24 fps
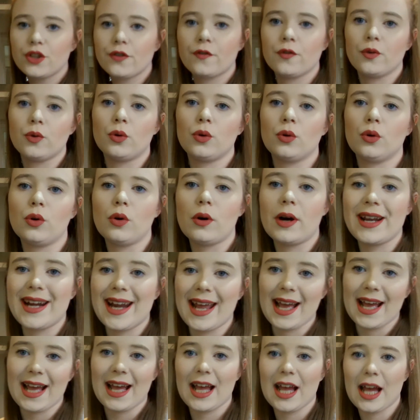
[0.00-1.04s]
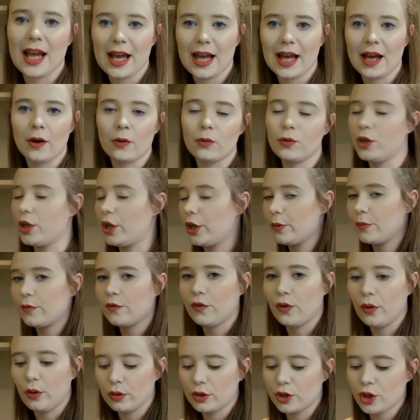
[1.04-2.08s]
for
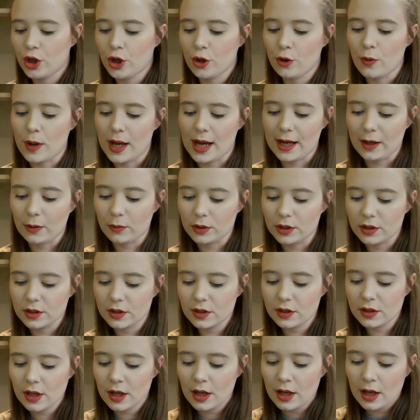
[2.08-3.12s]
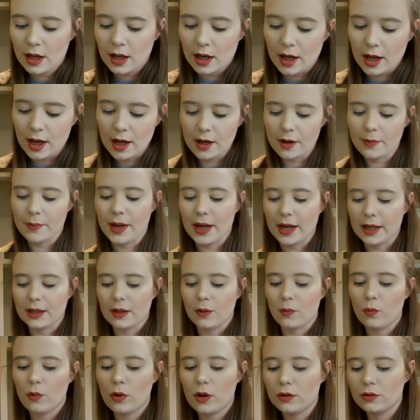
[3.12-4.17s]
for 2 hours. And then
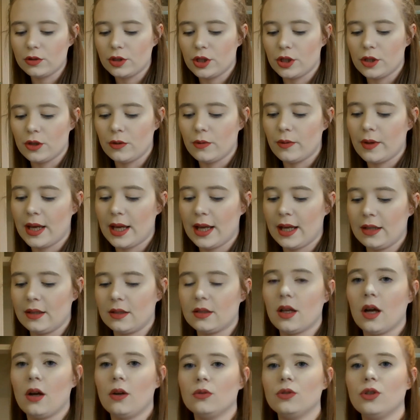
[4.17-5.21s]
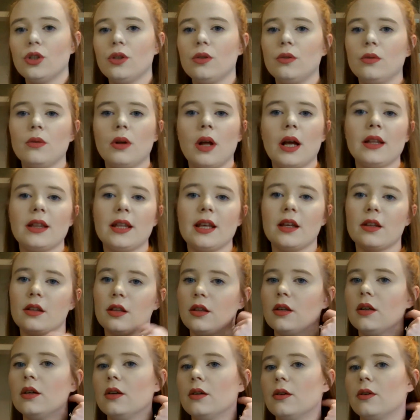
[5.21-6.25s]
what I'll do is I'll do like the
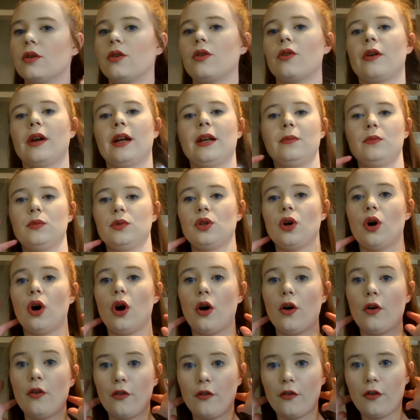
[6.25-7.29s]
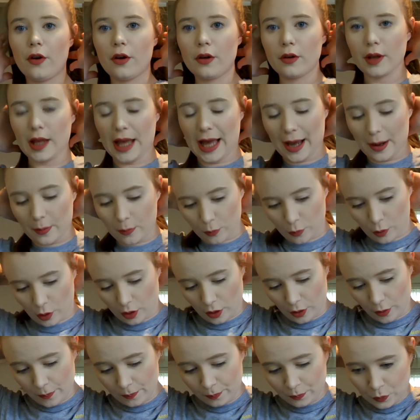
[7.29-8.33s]
other creams off camera,
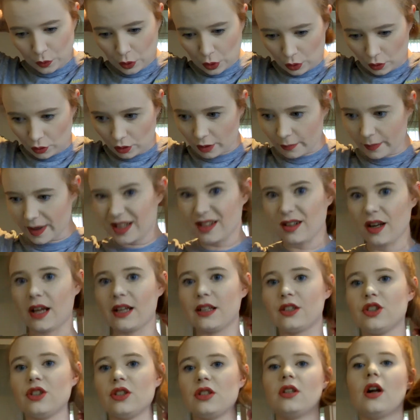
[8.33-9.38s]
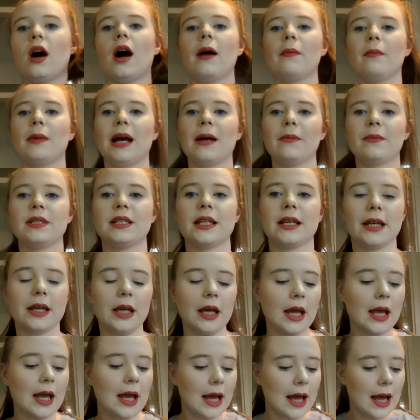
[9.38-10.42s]
or I might like just time lapse it.
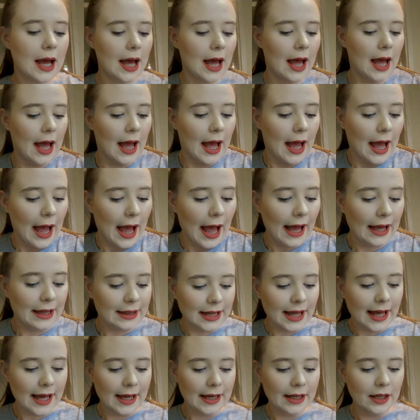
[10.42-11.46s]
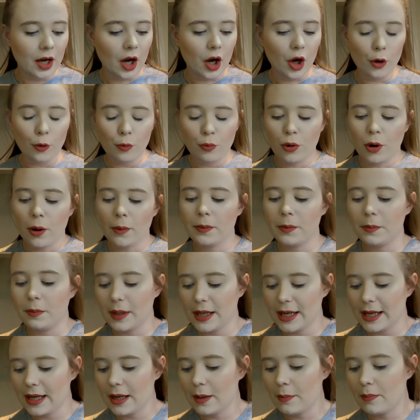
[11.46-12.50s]
And then I'll
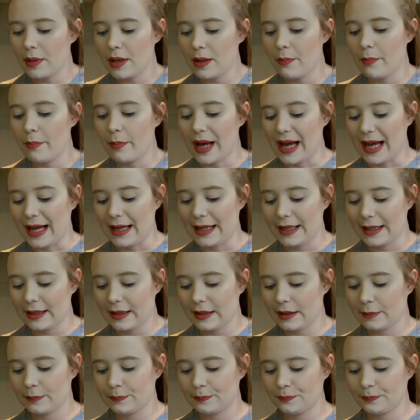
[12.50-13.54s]
probably be back